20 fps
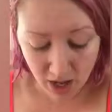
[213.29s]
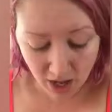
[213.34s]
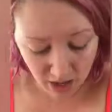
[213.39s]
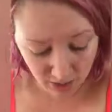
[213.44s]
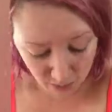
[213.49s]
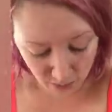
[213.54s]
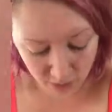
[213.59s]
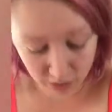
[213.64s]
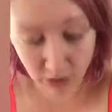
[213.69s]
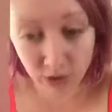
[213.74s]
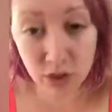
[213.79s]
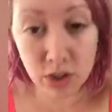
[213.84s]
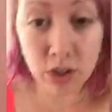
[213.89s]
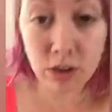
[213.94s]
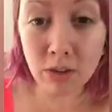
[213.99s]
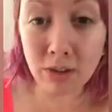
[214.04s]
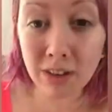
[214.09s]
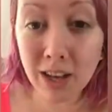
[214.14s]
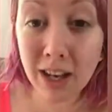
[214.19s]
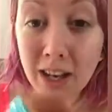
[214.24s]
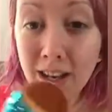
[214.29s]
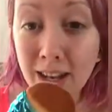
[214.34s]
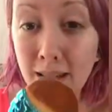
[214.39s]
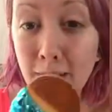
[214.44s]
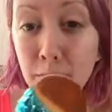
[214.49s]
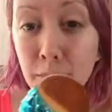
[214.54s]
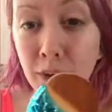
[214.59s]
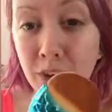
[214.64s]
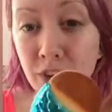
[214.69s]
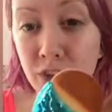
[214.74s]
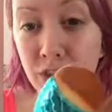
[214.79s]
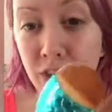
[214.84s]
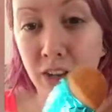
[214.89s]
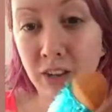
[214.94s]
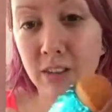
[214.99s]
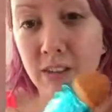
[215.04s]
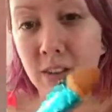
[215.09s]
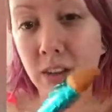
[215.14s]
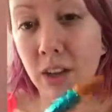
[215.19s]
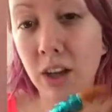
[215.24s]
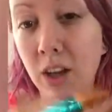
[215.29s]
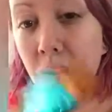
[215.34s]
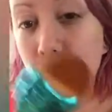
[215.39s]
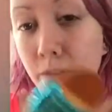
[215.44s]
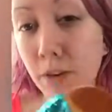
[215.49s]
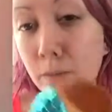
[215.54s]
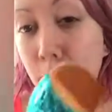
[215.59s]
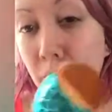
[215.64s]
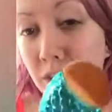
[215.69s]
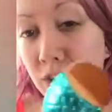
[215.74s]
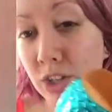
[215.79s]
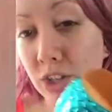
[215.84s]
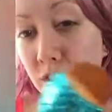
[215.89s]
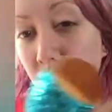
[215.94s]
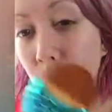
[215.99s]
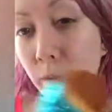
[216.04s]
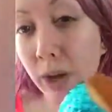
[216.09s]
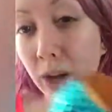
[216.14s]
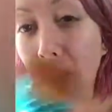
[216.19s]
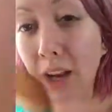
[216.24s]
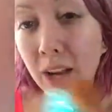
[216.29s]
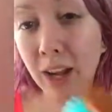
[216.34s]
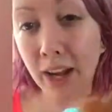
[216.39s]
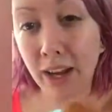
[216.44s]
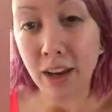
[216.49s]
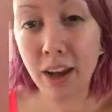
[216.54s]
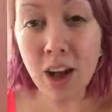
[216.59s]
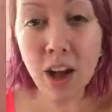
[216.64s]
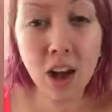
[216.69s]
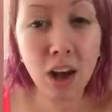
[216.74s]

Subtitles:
and also use clean brushes. So give your brushes a quick clean.